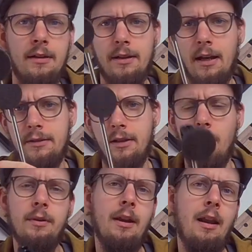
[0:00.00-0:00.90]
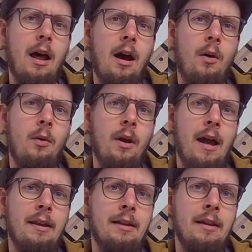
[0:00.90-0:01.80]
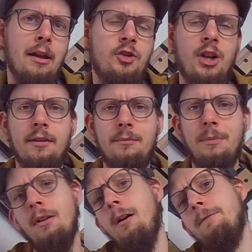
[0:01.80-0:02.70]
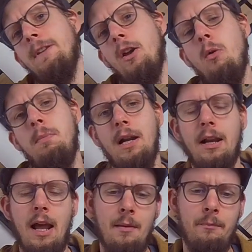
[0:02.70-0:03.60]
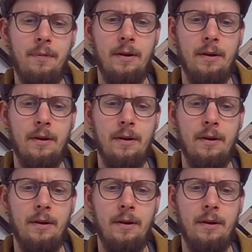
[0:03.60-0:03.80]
that don't allow any adjustment of the hoop clamp